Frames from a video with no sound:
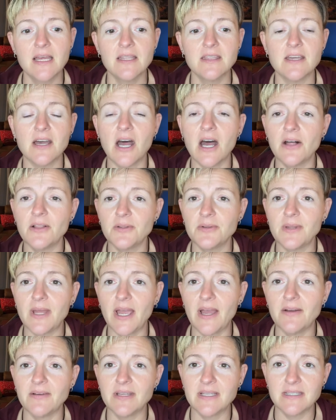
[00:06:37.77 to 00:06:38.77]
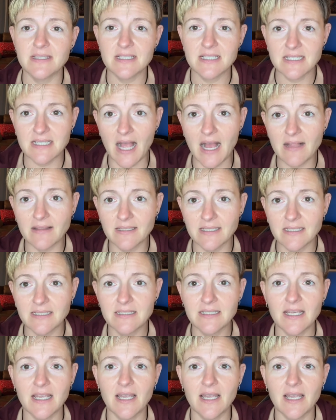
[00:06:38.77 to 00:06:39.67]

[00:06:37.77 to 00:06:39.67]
the hollowed out and the solid,